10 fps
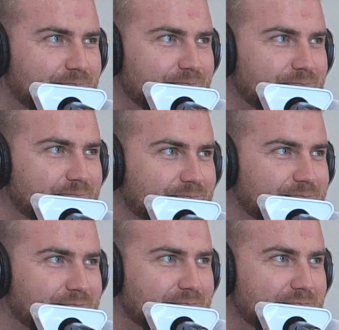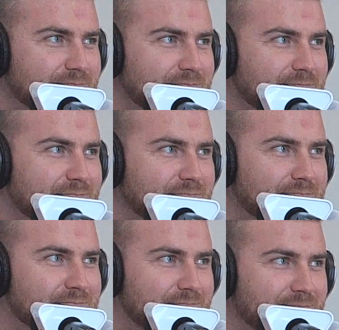There's just shit like
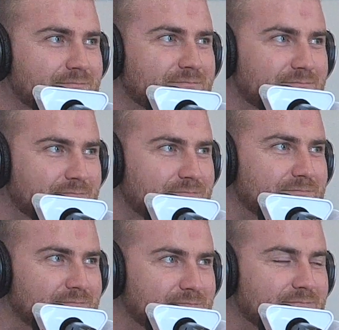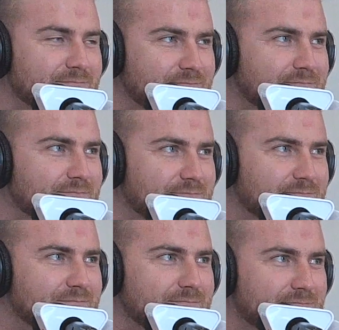accounting you can't skip. Like Go
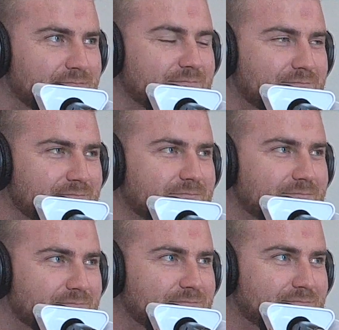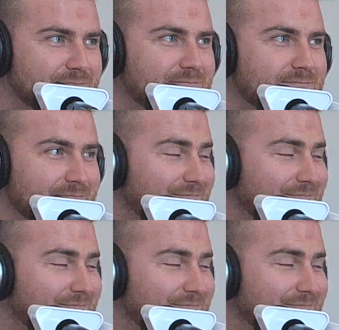FreshBooks. Yeah, see how I did